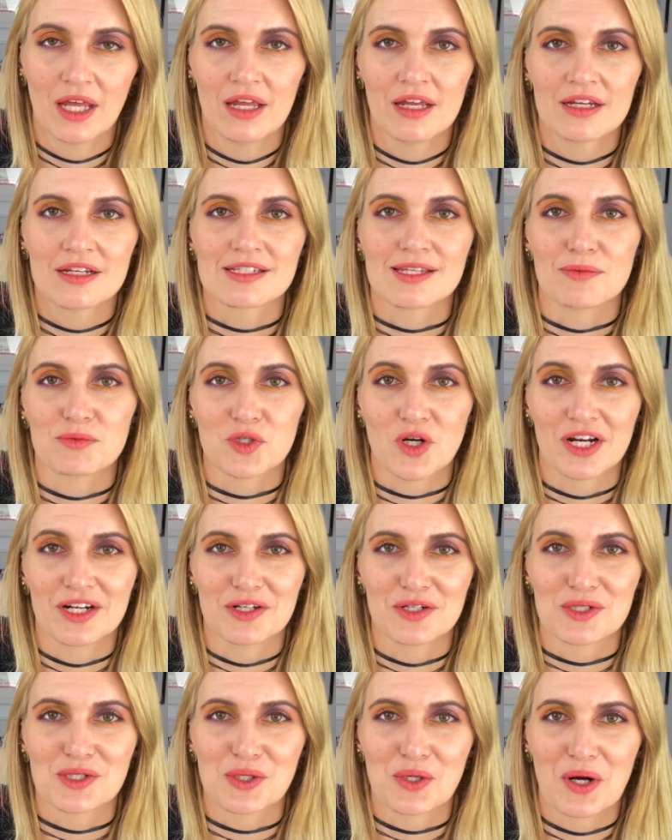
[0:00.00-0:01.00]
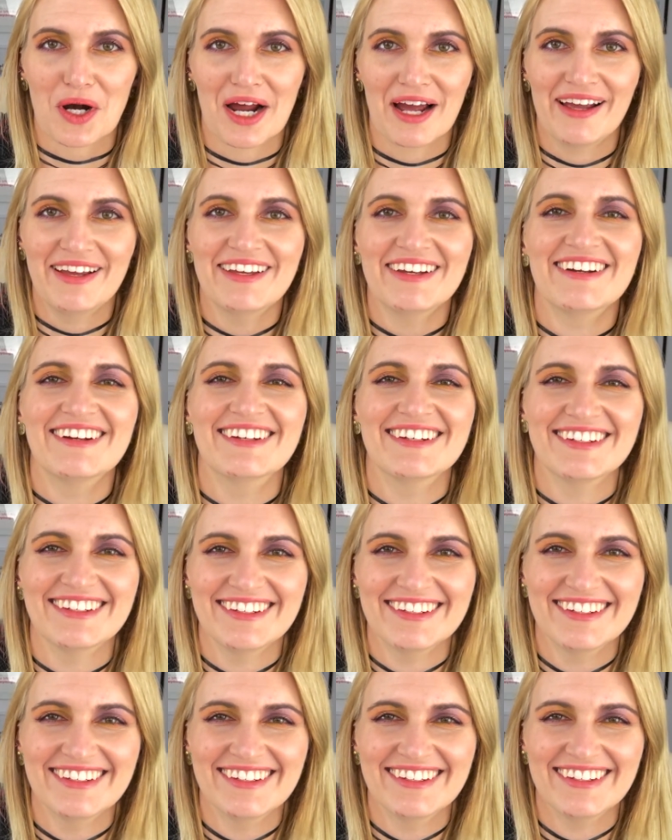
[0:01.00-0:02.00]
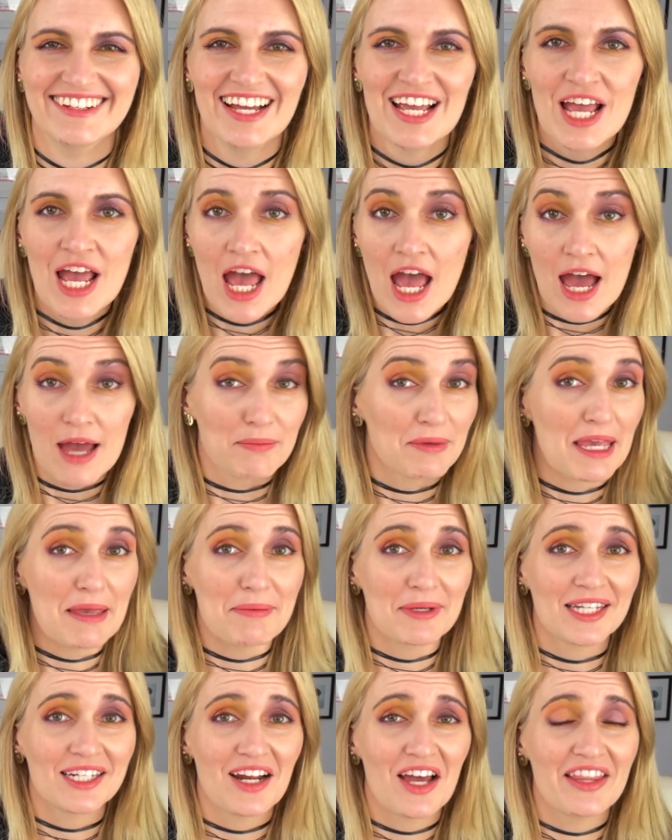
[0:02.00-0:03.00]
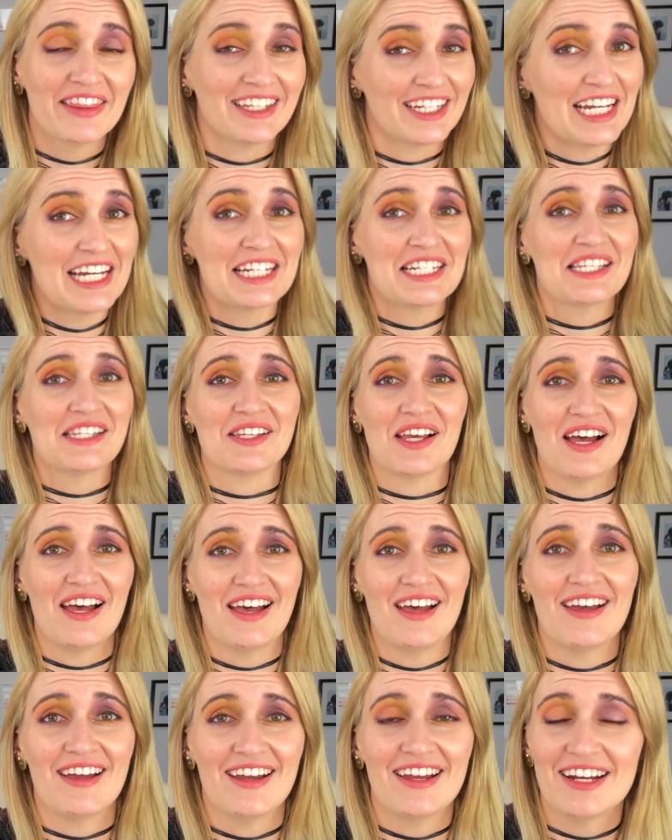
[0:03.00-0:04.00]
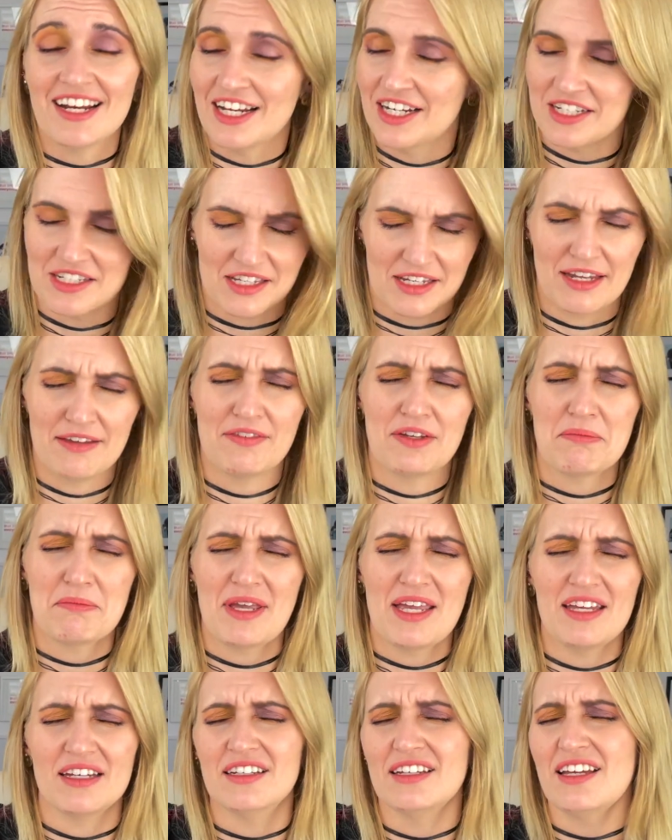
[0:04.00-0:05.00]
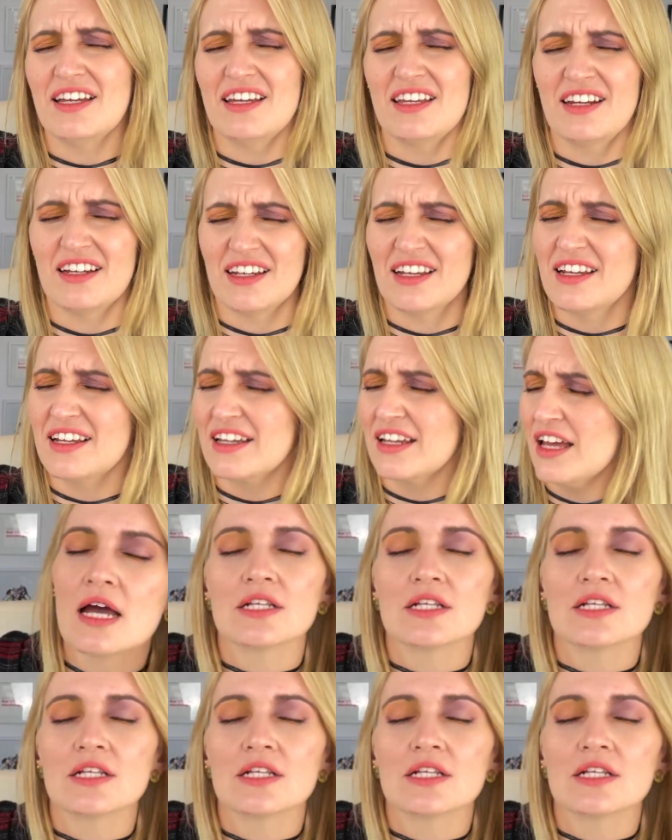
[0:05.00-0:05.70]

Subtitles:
Because I'm trying not to cry. I'm keeping it on the inside and it's giving me a headache.